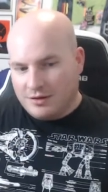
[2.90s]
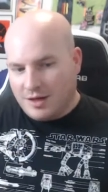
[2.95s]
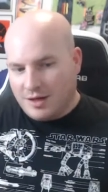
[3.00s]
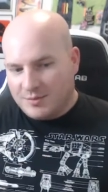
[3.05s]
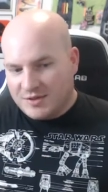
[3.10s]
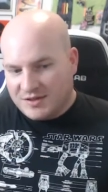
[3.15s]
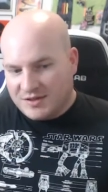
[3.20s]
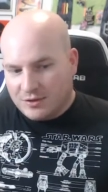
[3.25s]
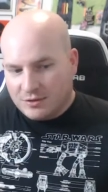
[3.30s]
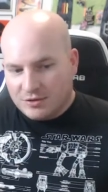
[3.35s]

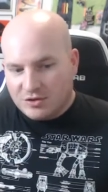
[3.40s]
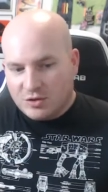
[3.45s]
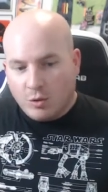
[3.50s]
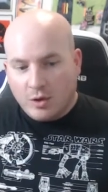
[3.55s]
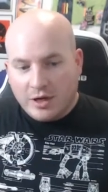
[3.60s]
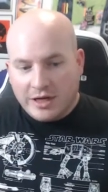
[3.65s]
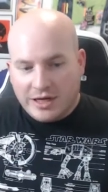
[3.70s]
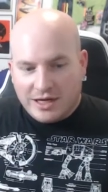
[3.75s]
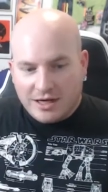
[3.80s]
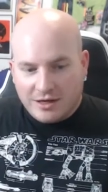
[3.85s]
episode
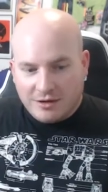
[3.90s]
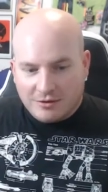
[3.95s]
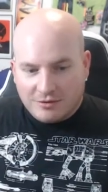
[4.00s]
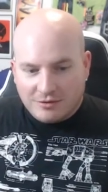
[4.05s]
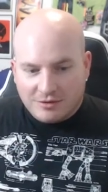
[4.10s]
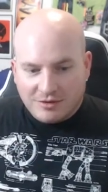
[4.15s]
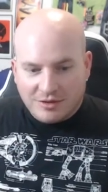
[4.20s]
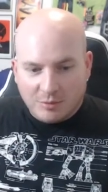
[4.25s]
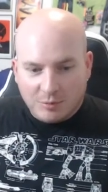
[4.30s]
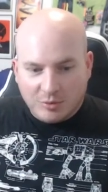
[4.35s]
20 here,
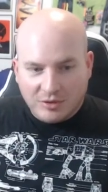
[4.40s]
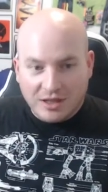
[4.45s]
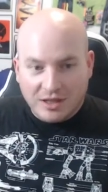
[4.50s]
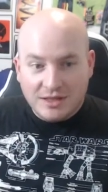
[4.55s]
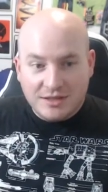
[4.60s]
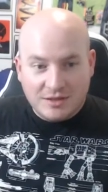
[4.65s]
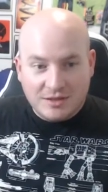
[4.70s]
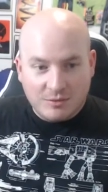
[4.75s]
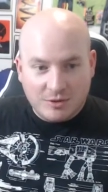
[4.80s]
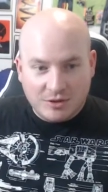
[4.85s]
The
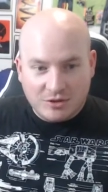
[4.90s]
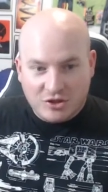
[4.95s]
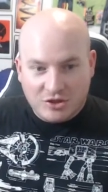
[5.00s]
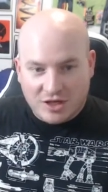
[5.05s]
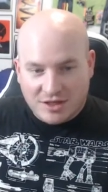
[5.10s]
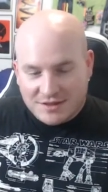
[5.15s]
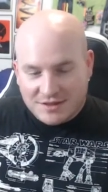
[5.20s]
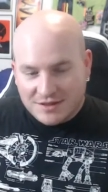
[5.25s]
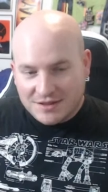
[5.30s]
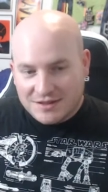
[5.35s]
Place Where
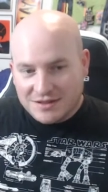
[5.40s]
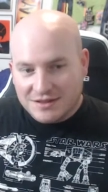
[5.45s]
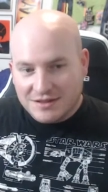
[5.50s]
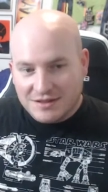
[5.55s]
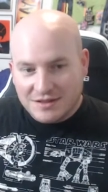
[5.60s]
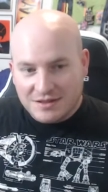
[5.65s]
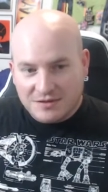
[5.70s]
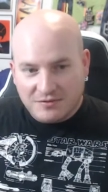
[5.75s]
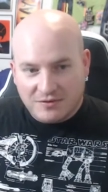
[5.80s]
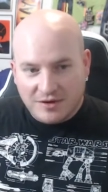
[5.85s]
Justice
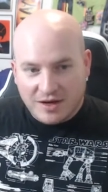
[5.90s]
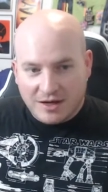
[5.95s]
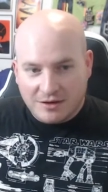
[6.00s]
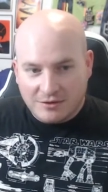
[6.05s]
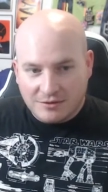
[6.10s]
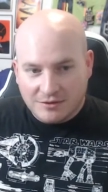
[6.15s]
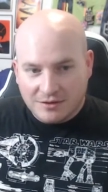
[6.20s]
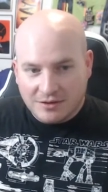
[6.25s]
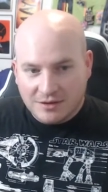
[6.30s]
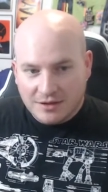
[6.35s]
is
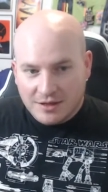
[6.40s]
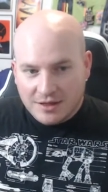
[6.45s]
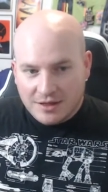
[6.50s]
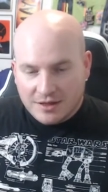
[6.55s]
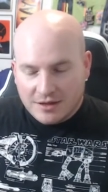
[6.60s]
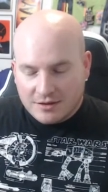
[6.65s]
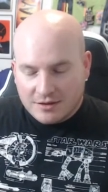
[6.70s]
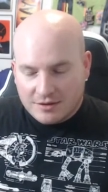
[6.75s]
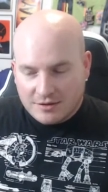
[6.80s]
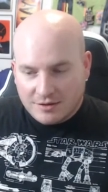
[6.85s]
Found.
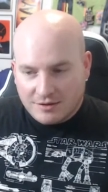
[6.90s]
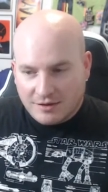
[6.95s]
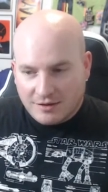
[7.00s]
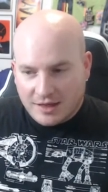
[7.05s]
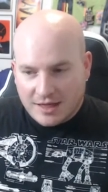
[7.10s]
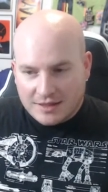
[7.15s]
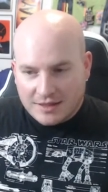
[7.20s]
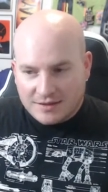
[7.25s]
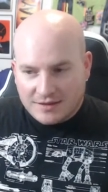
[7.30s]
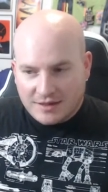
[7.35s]
So the
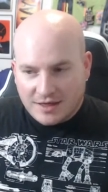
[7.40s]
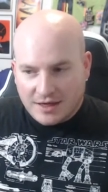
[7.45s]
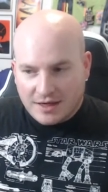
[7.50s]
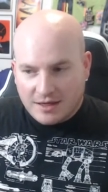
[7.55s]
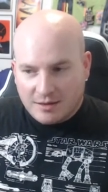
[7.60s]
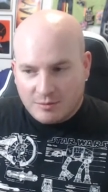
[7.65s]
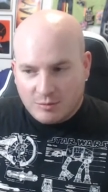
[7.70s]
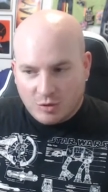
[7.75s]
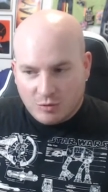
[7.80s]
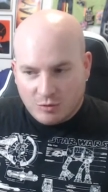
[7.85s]
last
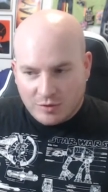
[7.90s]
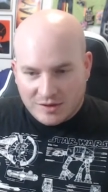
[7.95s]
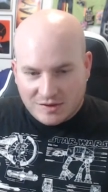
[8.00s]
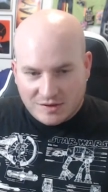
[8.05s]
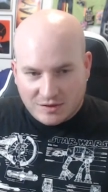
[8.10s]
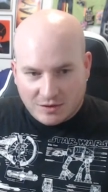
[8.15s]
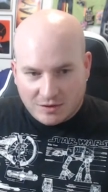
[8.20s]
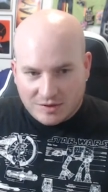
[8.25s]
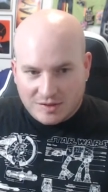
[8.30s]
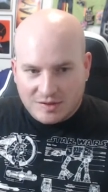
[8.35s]
time we
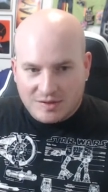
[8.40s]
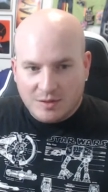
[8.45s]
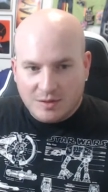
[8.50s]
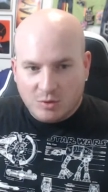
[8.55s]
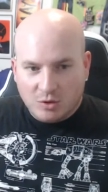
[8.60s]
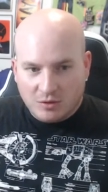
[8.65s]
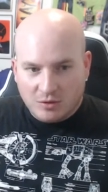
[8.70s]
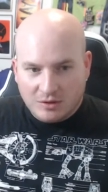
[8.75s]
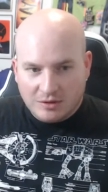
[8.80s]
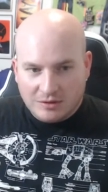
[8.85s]
saw
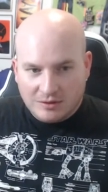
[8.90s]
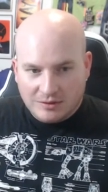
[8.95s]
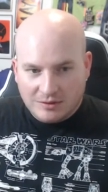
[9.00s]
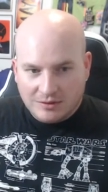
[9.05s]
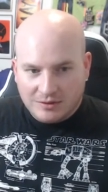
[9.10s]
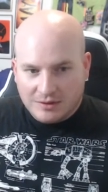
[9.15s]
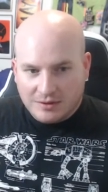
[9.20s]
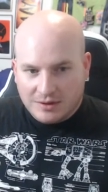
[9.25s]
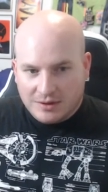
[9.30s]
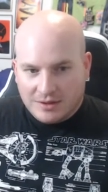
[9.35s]
Sybil,
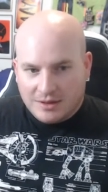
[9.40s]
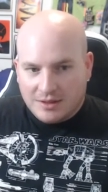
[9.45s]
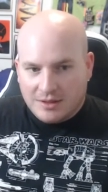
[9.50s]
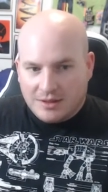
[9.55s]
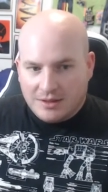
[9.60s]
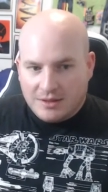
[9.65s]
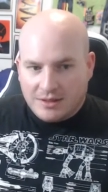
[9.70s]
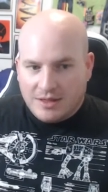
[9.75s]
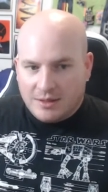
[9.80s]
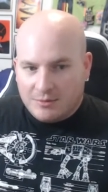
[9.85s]

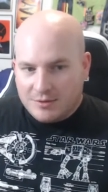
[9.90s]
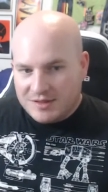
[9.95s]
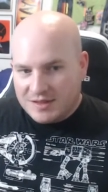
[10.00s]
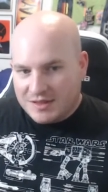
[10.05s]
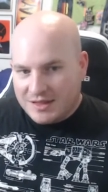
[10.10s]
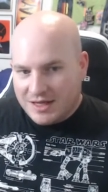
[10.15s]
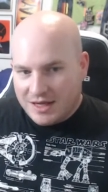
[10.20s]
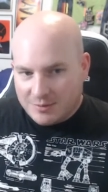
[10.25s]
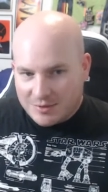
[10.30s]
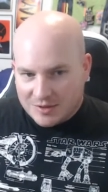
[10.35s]
it was in
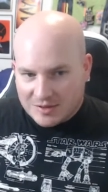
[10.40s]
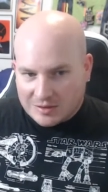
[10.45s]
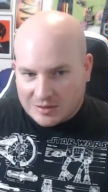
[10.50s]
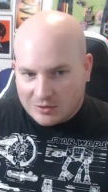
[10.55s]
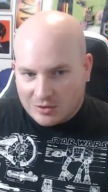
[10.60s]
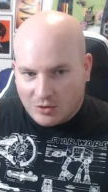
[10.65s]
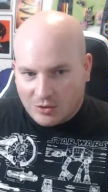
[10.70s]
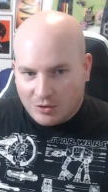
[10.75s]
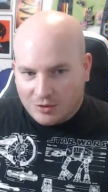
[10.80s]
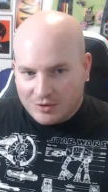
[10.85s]
the
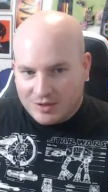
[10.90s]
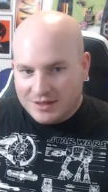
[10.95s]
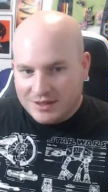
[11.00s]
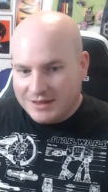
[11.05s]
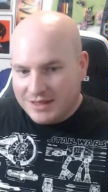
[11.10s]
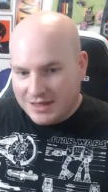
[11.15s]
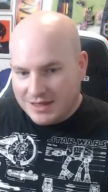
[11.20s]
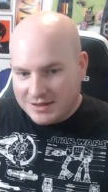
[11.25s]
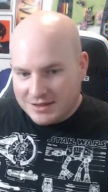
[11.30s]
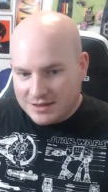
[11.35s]
episode called The
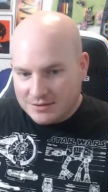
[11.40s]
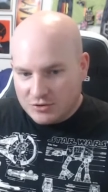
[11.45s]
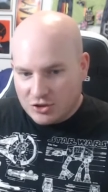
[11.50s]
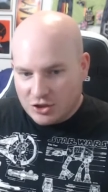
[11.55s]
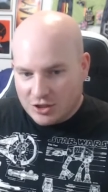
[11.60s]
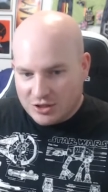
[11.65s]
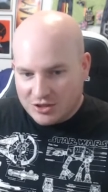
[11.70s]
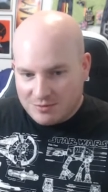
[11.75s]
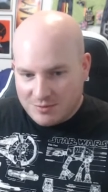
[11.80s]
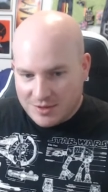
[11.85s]
Gates of
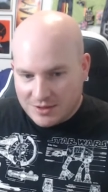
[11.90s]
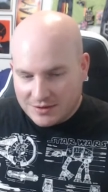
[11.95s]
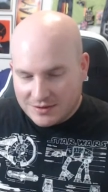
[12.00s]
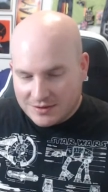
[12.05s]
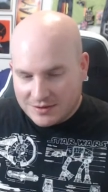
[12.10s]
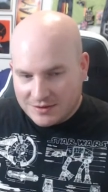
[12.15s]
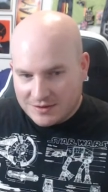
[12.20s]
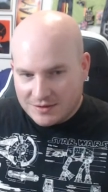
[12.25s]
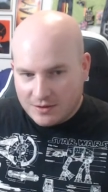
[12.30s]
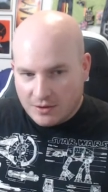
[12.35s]
Judgment.
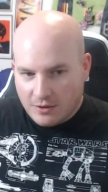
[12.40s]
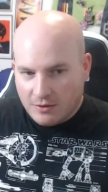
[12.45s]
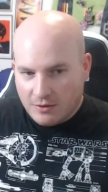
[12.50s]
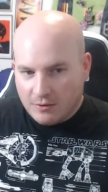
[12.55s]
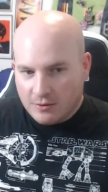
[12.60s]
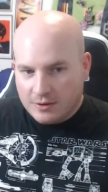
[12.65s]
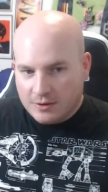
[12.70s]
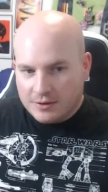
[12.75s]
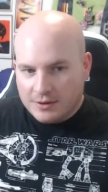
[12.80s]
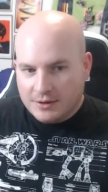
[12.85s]

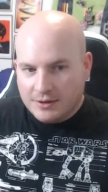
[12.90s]
So